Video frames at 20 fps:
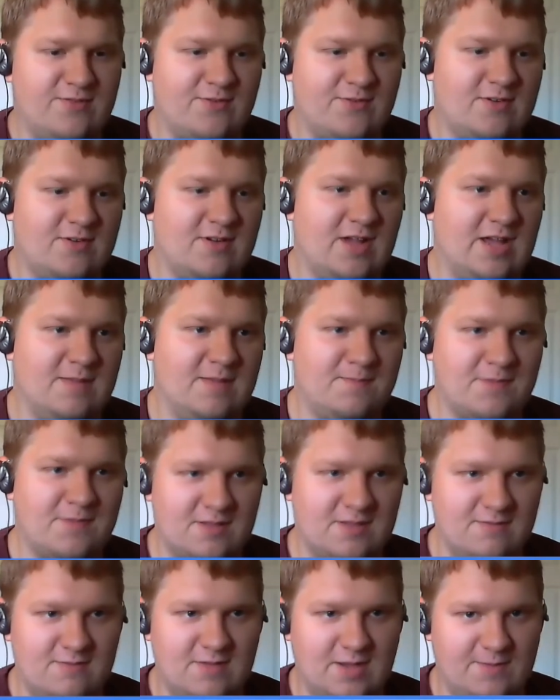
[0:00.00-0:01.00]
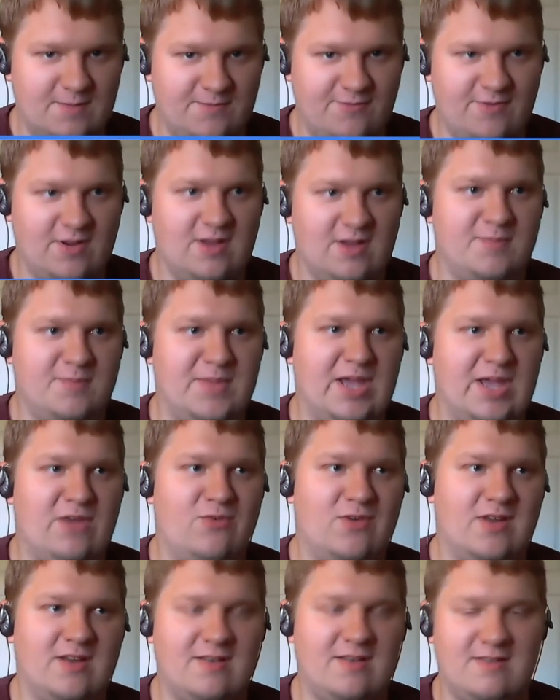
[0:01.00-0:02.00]
were upfront about
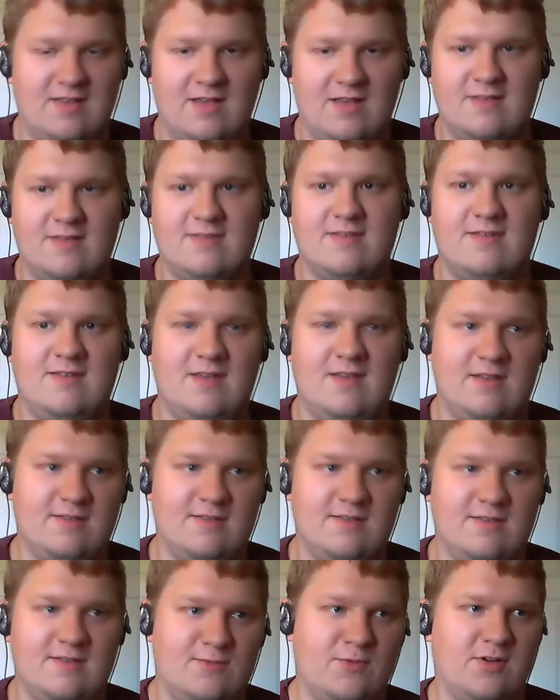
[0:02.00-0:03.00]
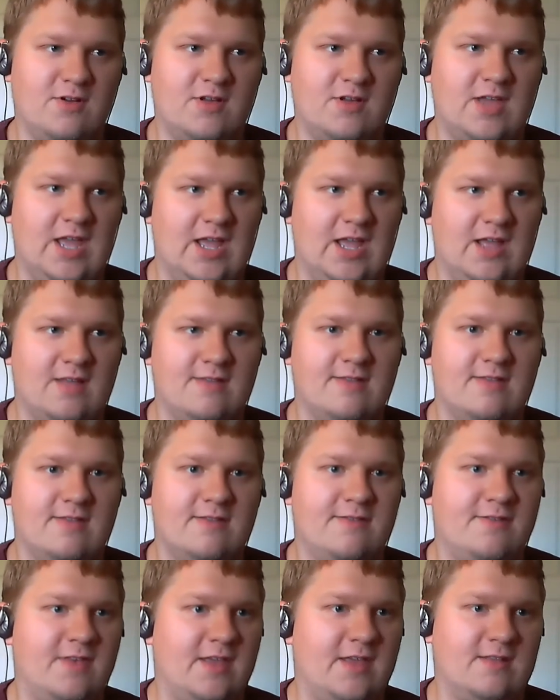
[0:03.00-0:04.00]
what it does and doesn't work, and
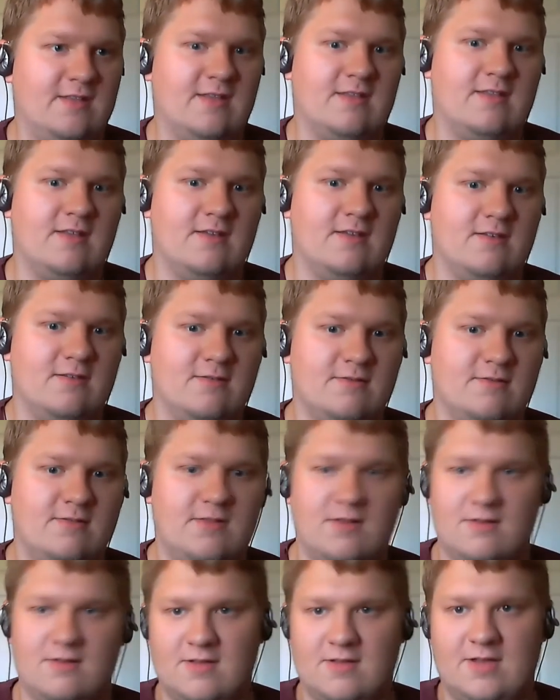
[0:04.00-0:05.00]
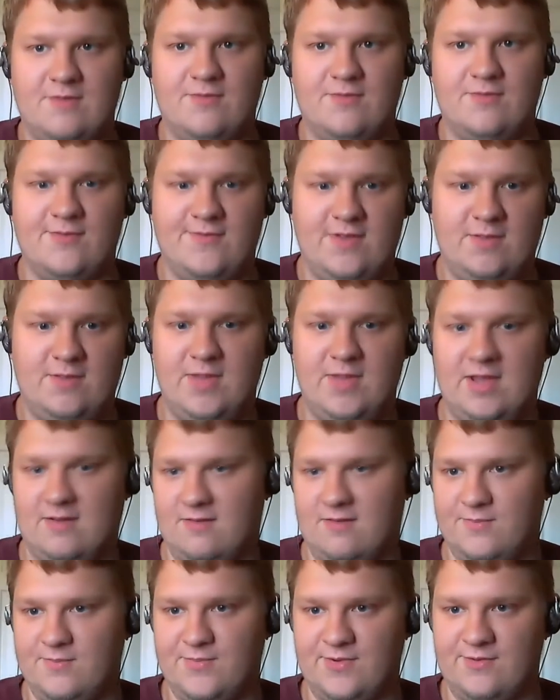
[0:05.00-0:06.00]
saying that they're looking for feedback
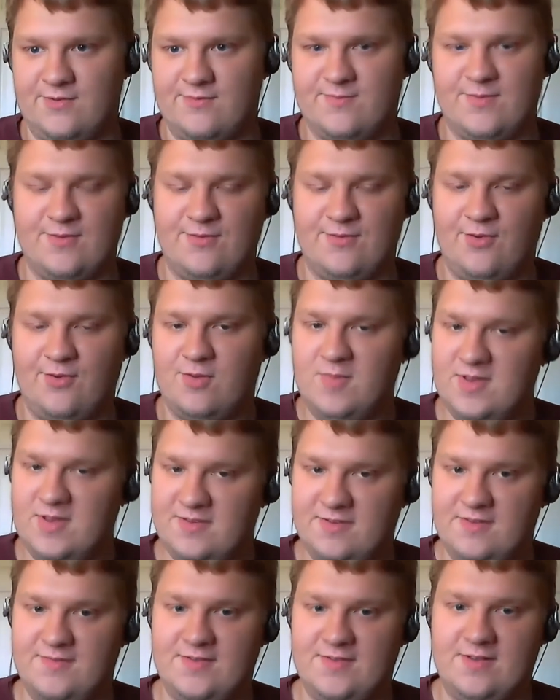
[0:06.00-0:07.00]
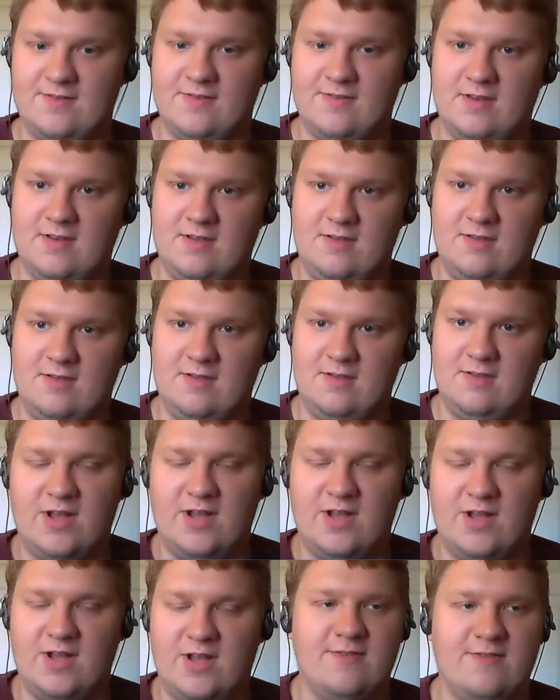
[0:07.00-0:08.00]
to improve performance if there's any
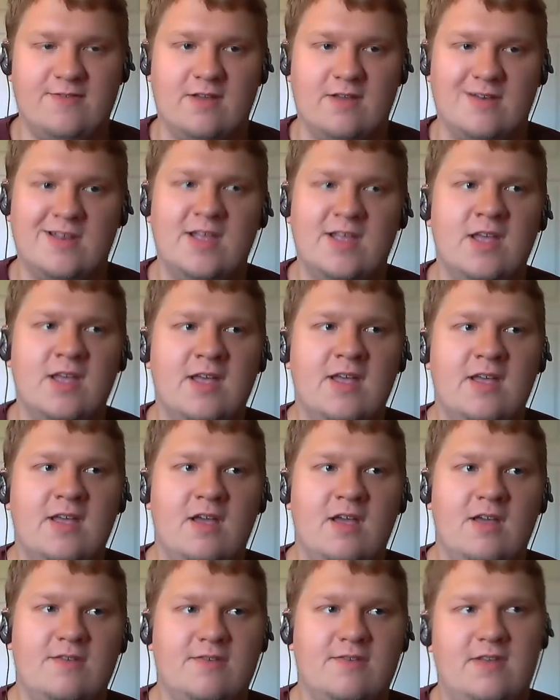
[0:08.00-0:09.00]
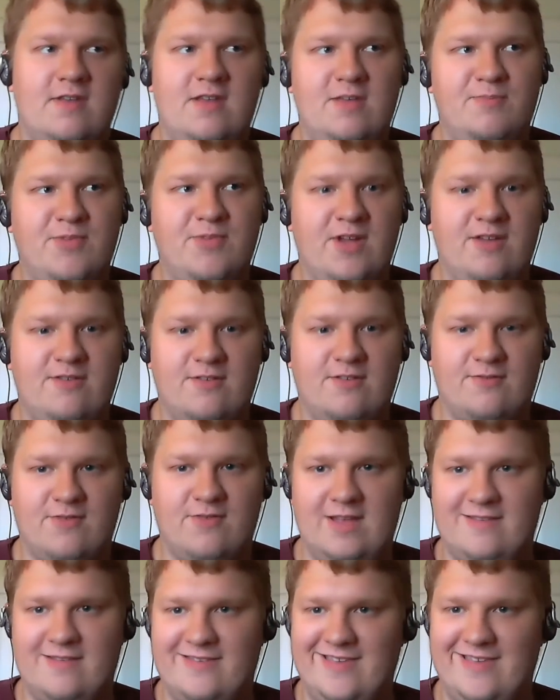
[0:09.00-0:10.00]
problems found. CD Projekt
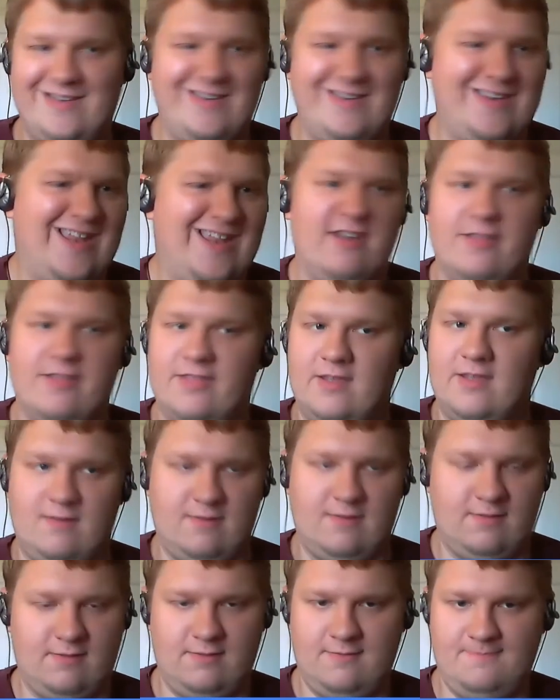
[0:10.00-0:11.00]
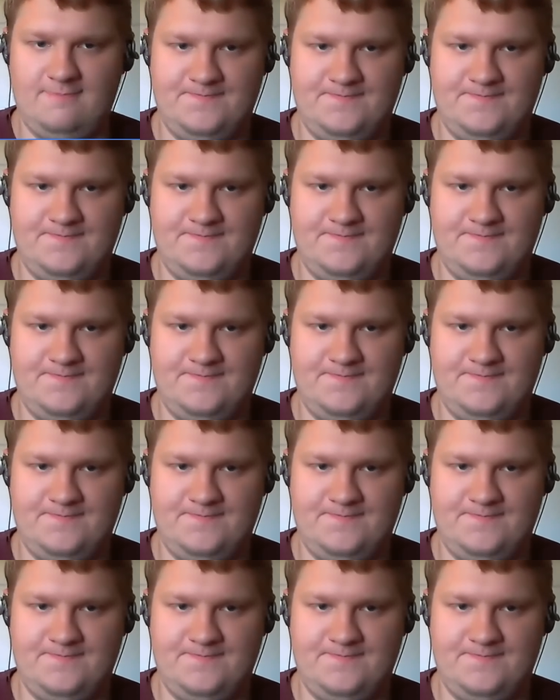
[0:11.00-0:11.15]
Red said none of this.